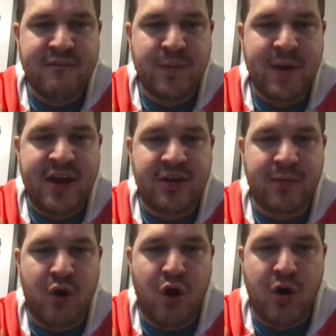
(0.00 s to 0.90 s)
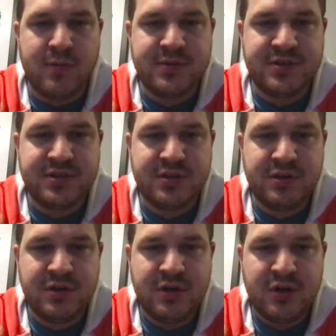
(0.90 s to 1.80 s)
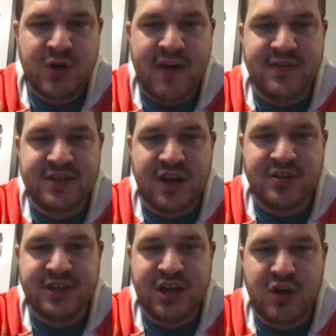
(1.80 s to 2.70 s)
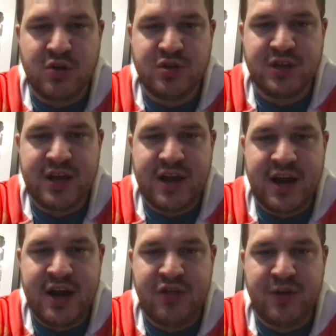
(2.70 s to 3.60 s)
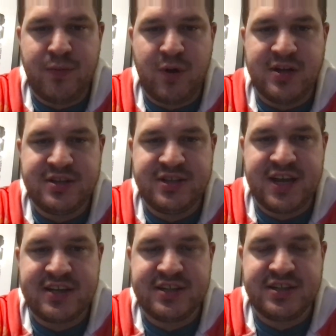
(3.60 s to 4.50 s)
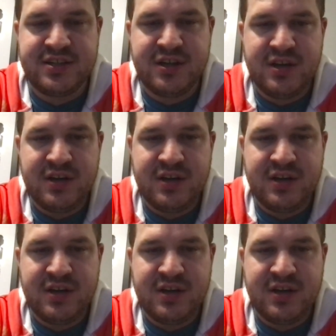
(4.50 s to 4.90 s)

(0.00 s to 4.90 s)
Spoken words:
For Patrick Mahomes, Travis Kelce goes 83.6.